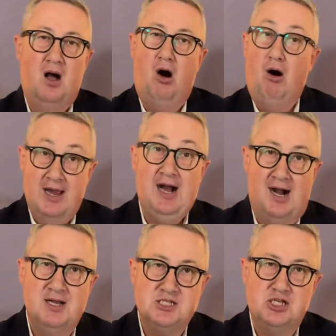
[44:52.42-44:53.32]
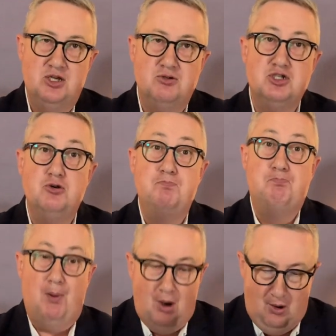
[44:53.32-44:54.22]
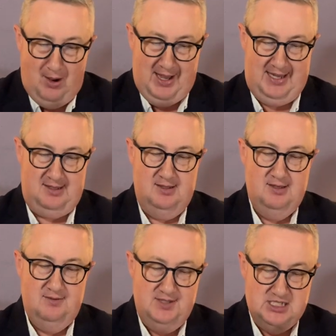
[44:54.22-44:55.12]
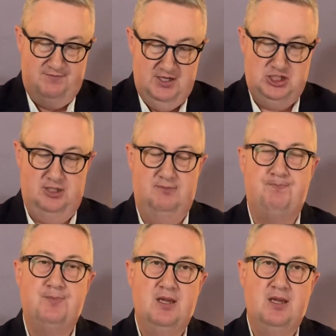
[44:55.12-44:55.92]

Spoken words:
I ask you to buy this vision.